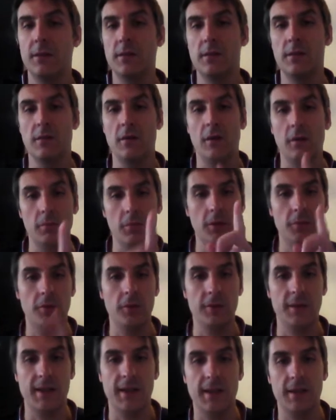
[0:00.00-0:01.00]
It's not mum
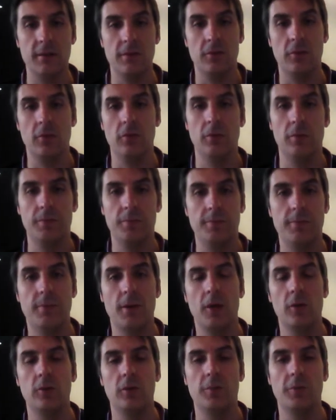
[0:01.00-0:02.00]
or dad or
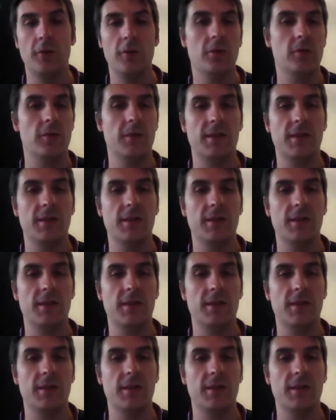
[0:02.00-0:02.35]
older brother